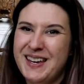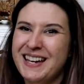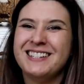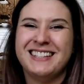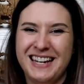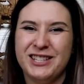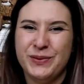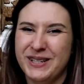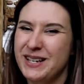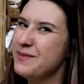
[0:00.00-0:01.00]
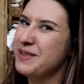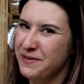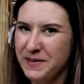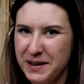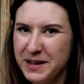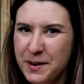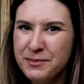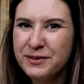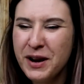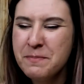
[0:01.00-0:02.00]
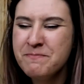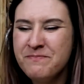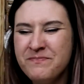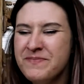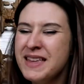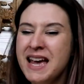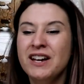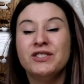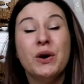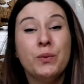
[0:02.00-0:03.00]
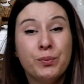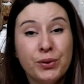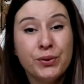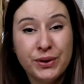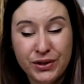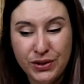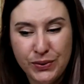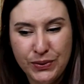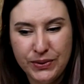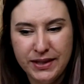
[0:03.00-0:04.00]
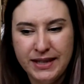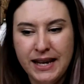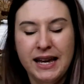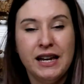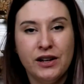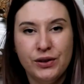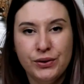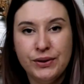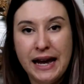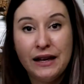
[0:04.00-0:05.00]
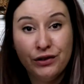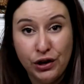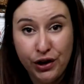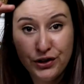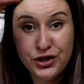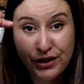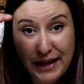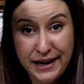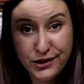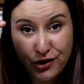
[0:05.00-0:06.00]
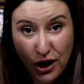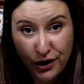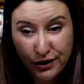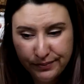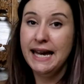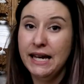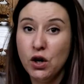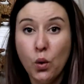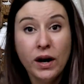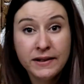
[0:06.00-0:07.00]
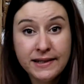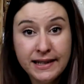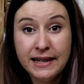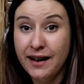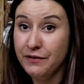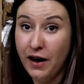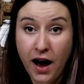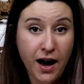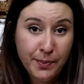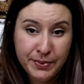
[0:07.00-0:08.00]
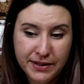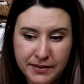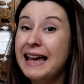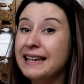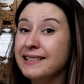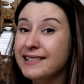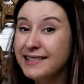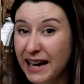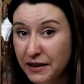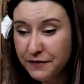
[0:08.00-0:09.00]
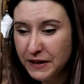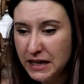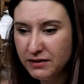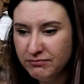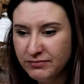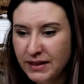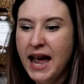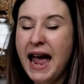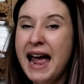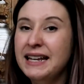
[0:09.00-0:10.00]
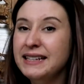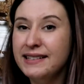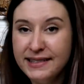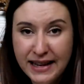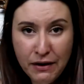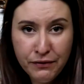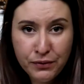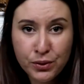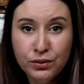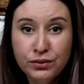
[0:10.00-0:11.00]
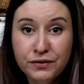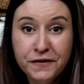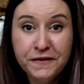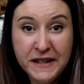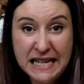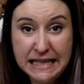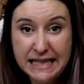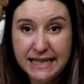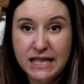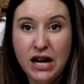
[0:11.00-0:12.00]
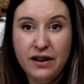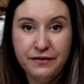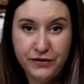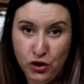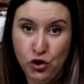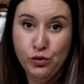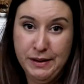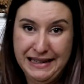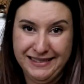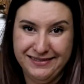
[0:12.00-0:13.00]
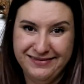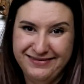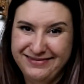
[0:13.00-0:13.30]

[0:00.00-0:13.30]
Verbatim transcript: because that's where some of the fun comes from. So brewer's tools include a large glass jug, a quantity of hops, a siphon, and several feet of tubing.